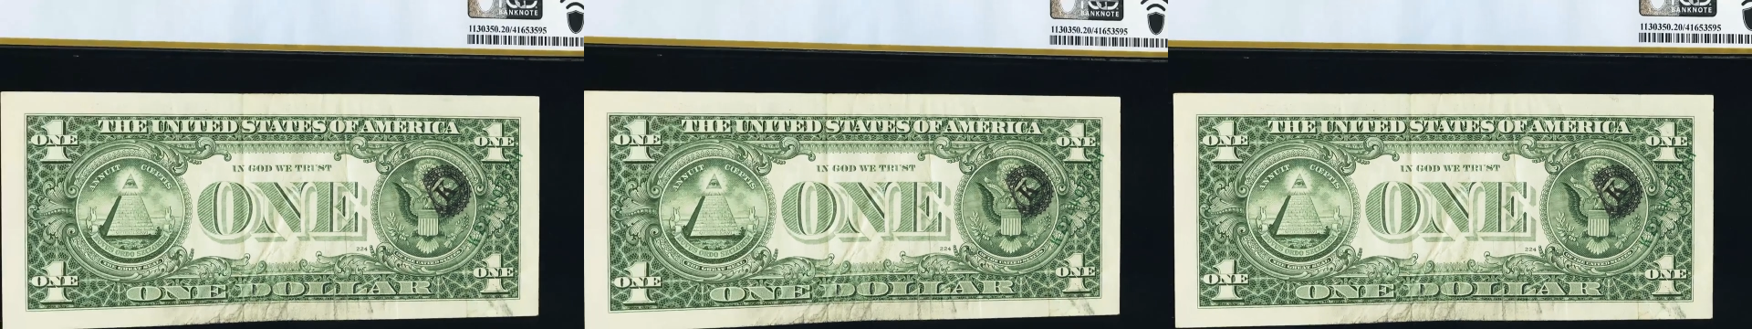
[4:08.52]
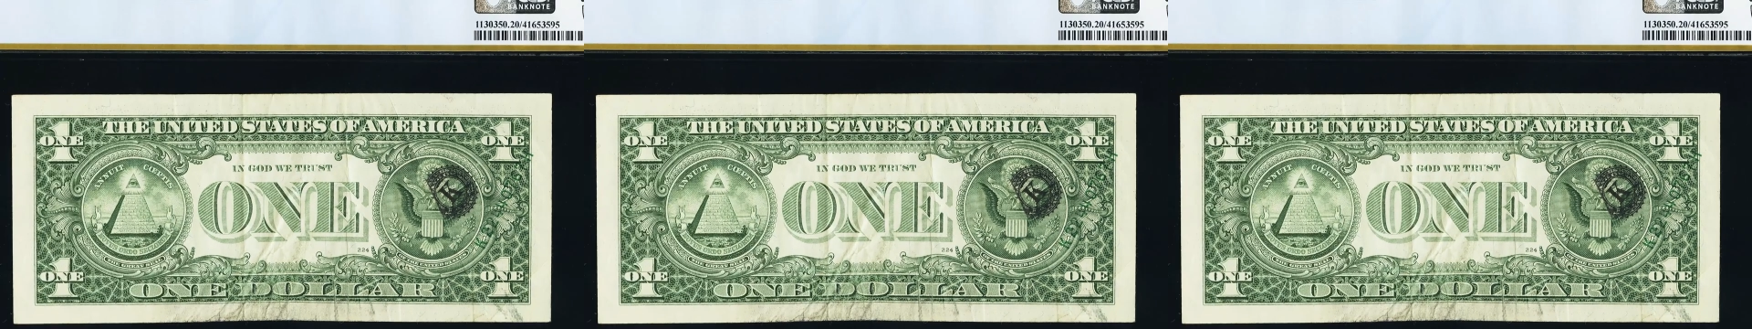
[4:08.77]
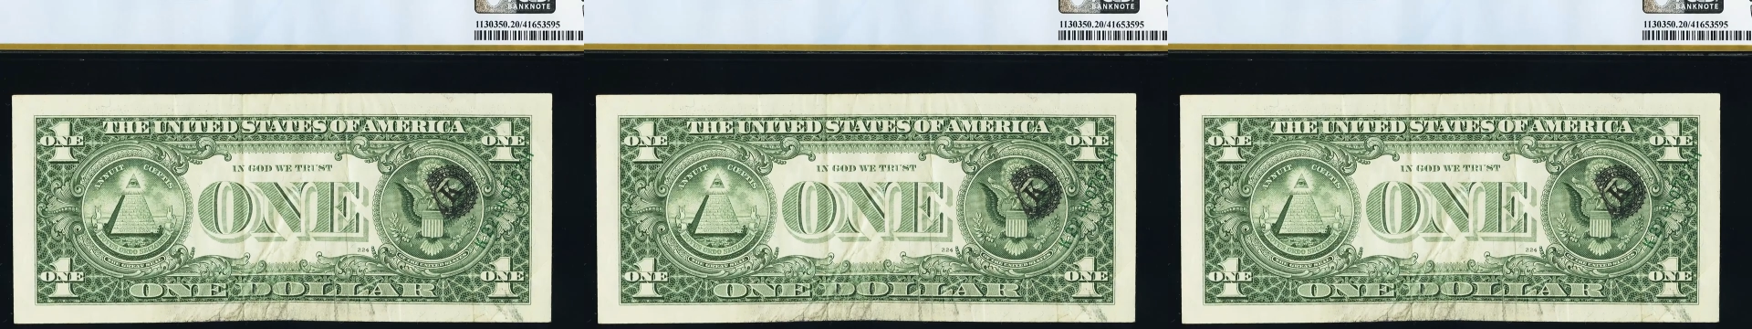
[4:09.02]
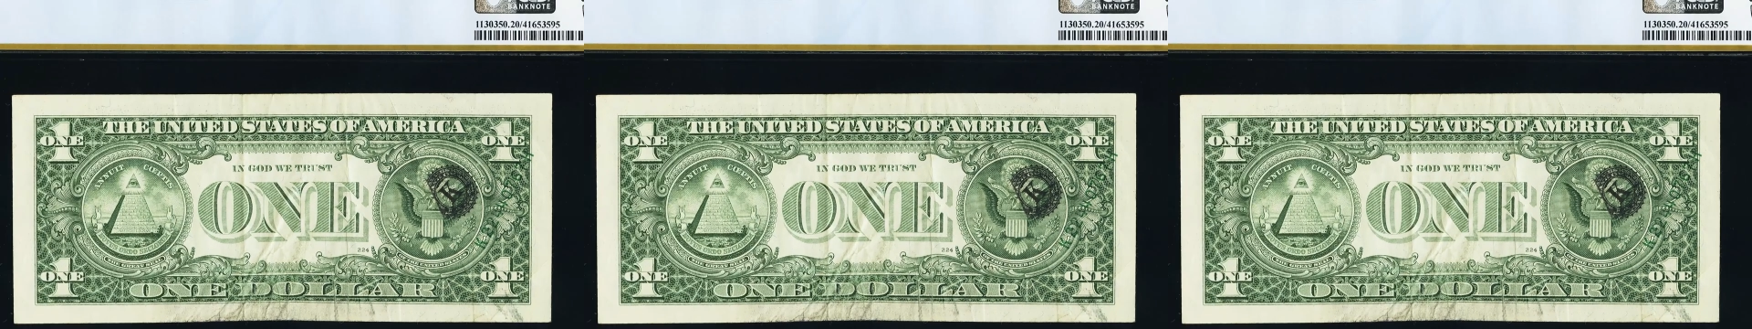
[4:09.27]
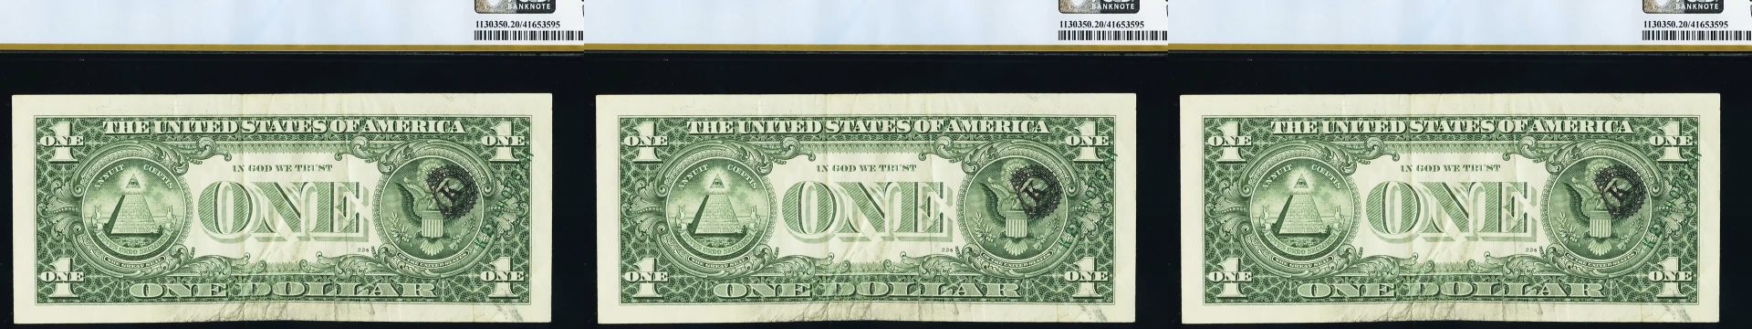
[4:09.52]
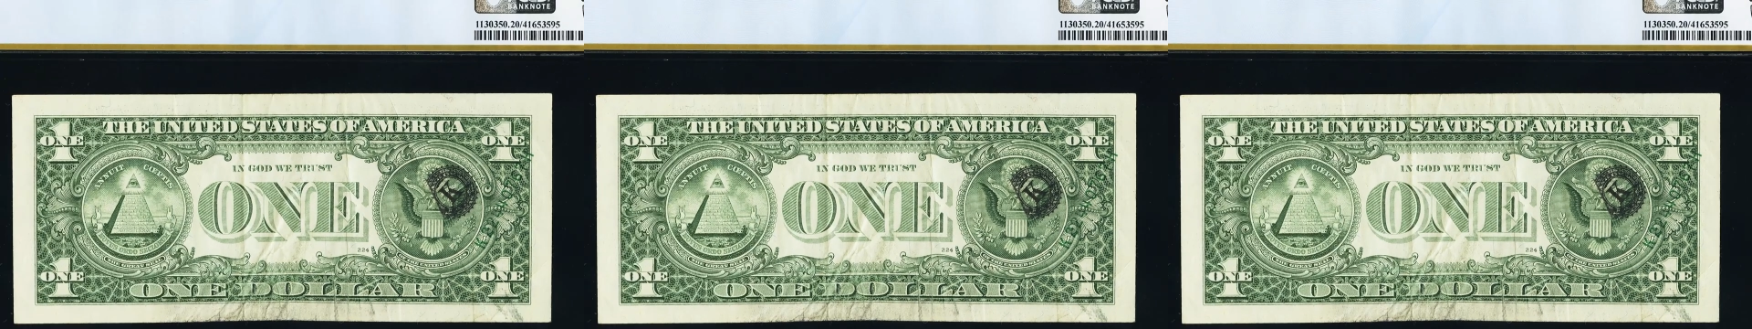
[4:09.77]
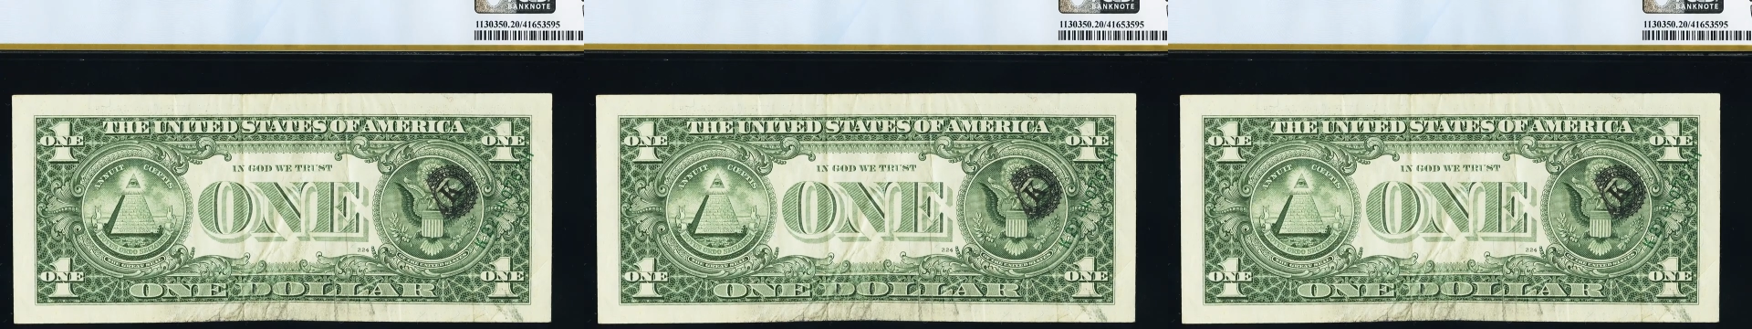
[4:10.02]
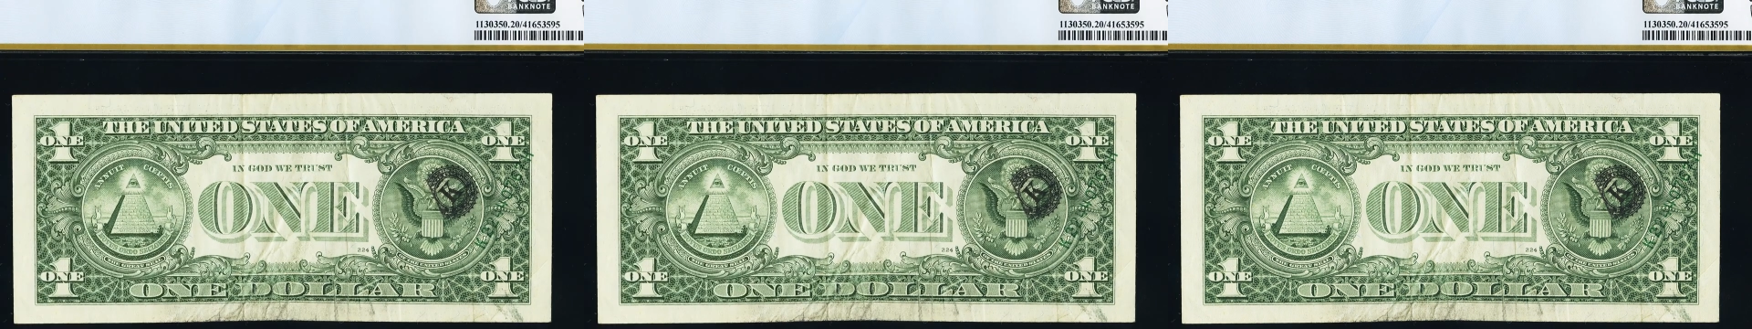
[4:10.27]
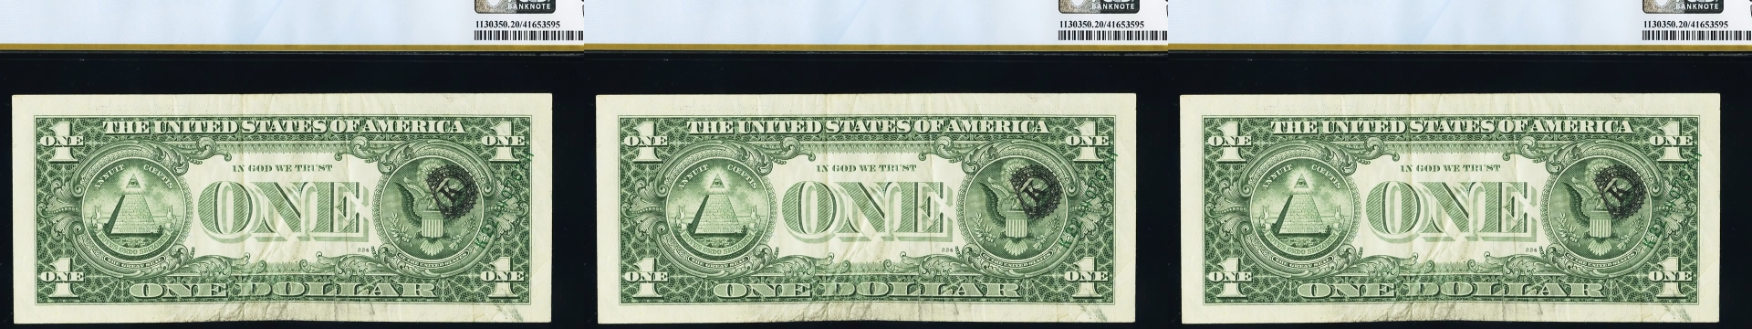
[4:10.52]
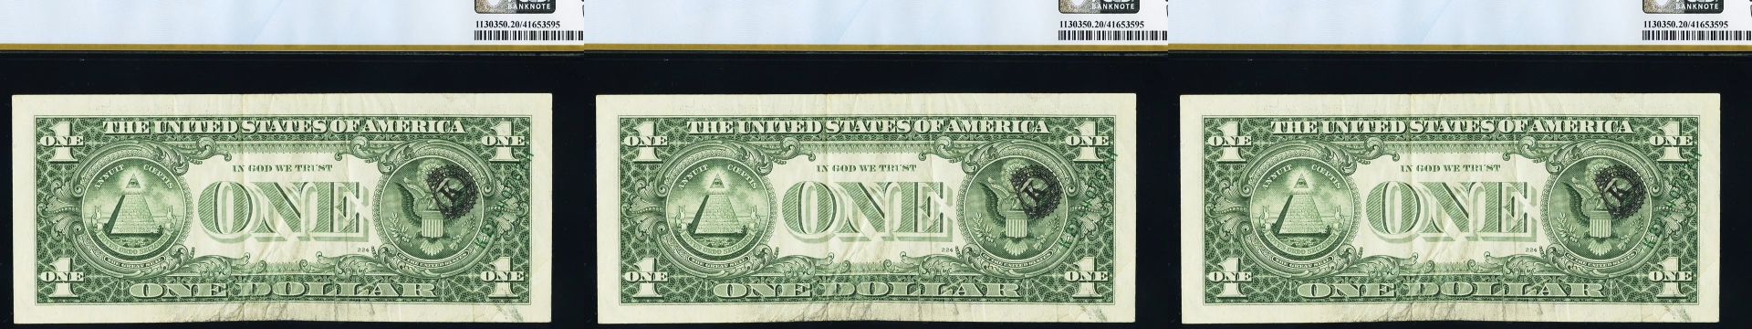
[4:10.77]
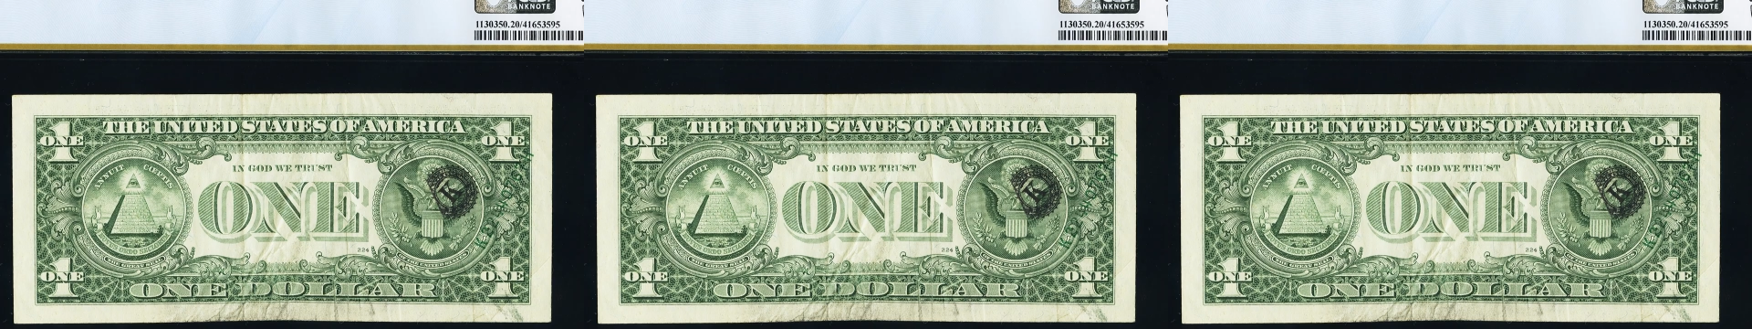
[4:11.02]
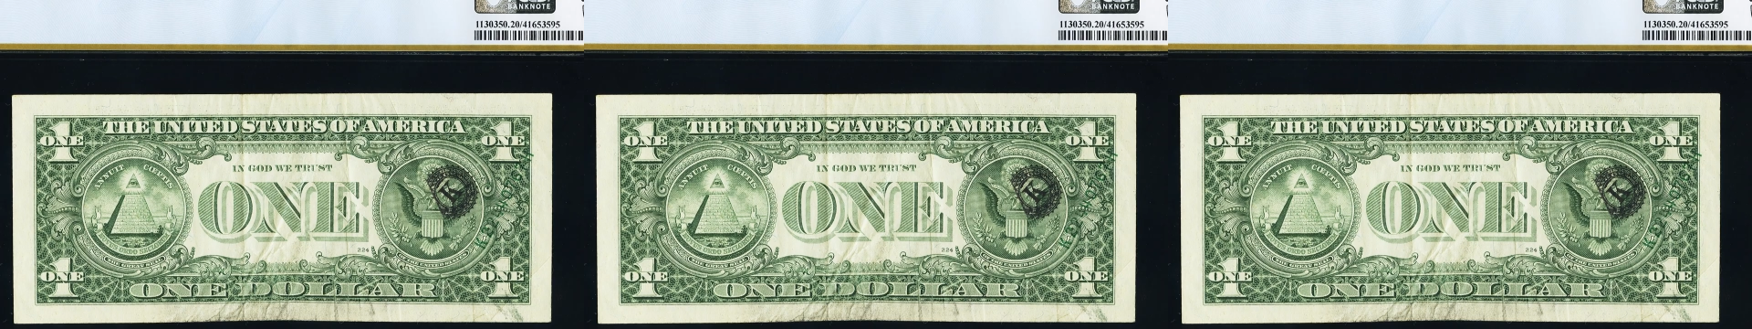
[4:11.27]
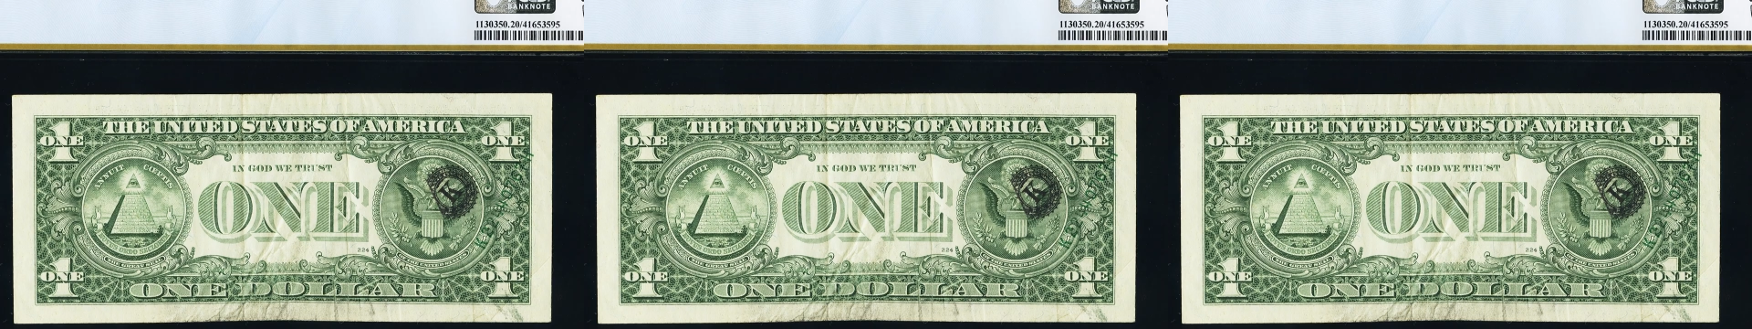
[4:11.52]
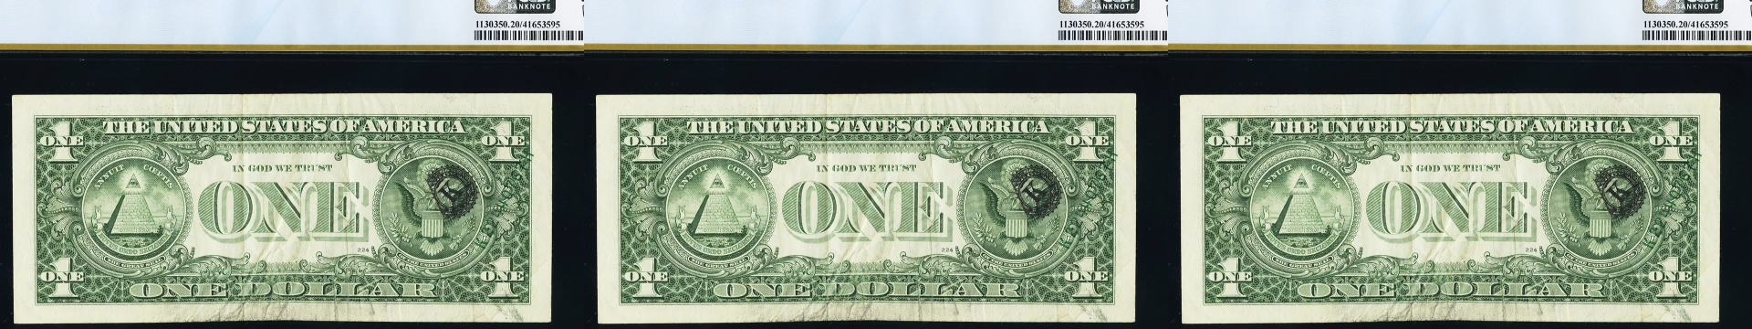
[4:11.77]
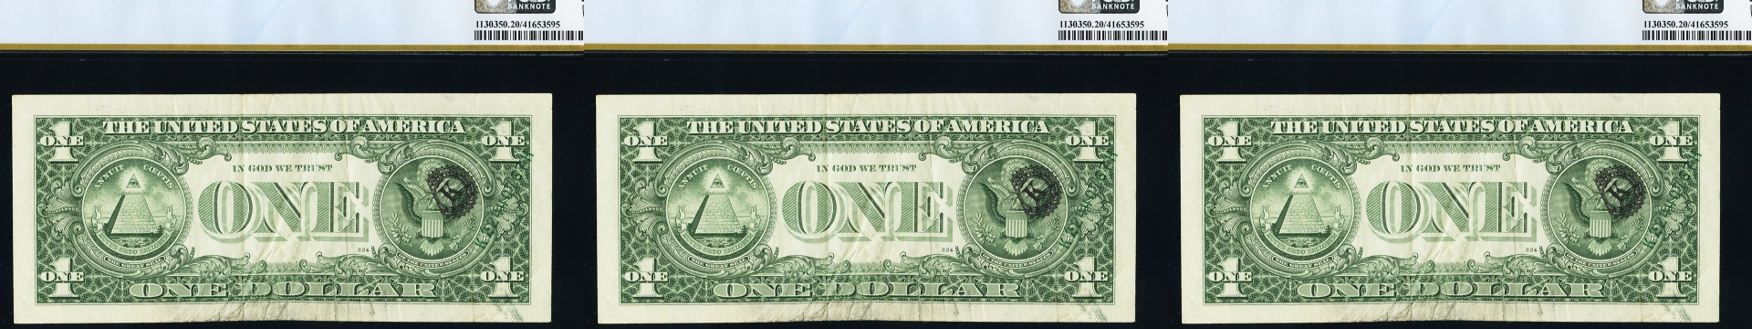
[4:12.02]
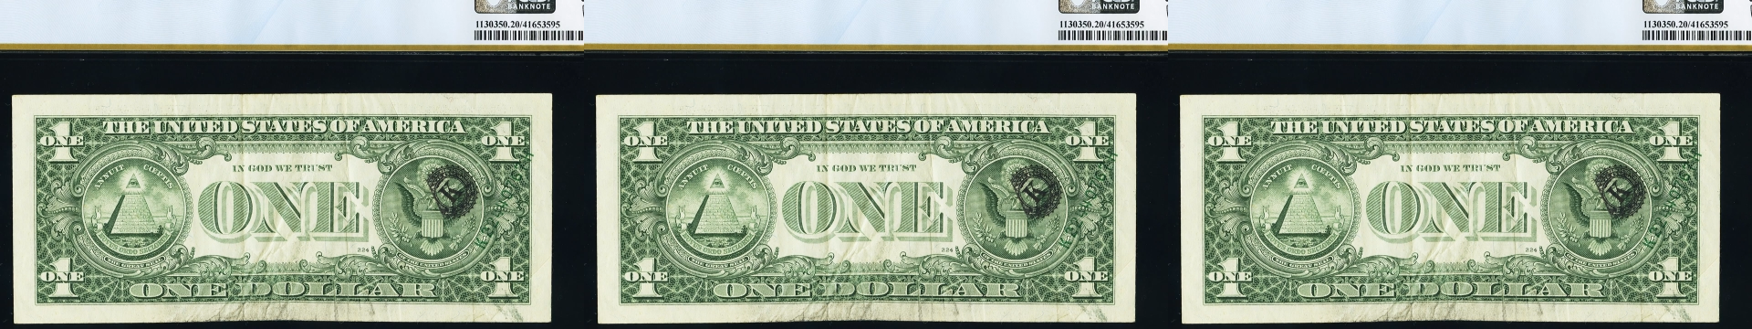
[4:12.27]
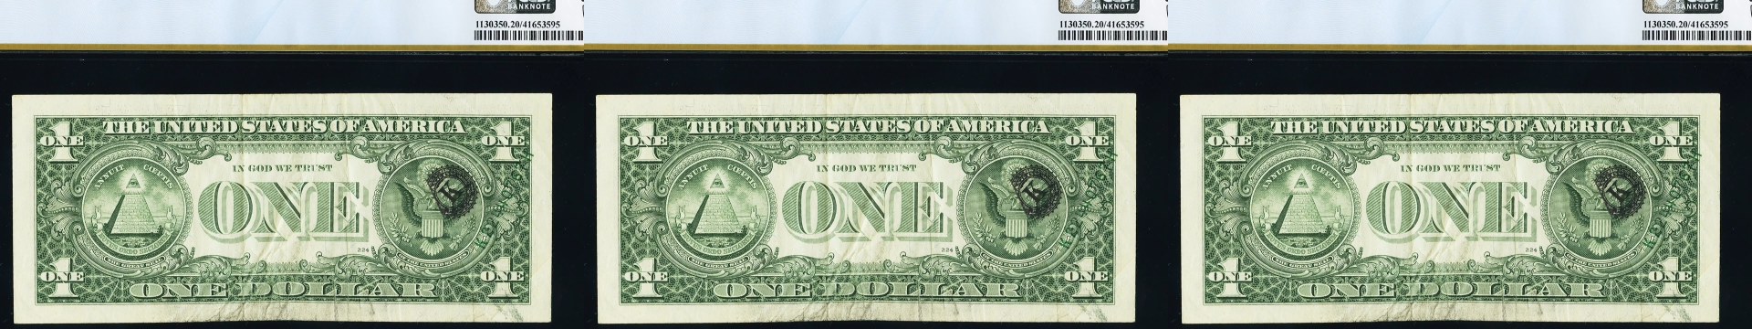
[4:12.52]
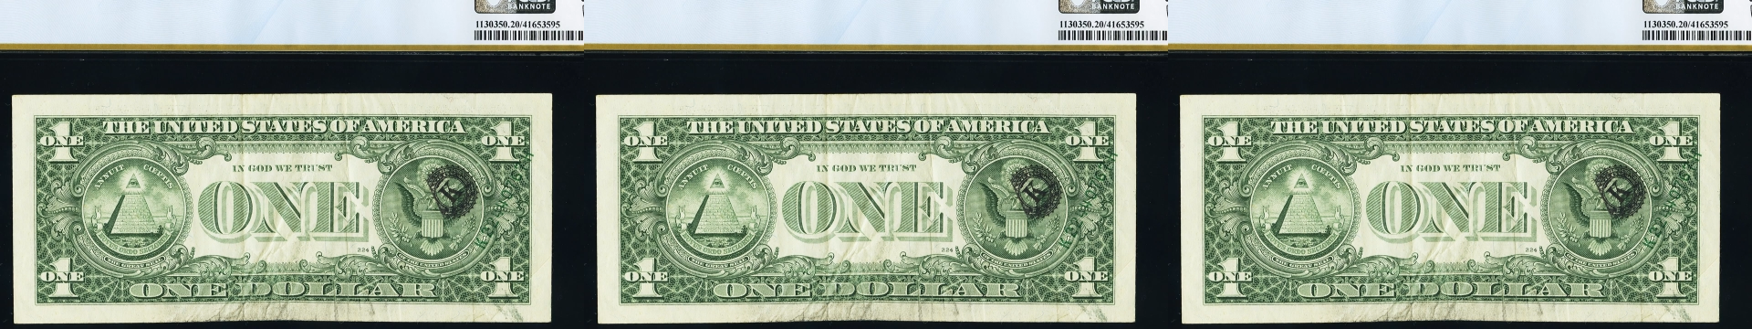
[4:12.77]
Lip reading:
No face is visible, so there are no lips to read.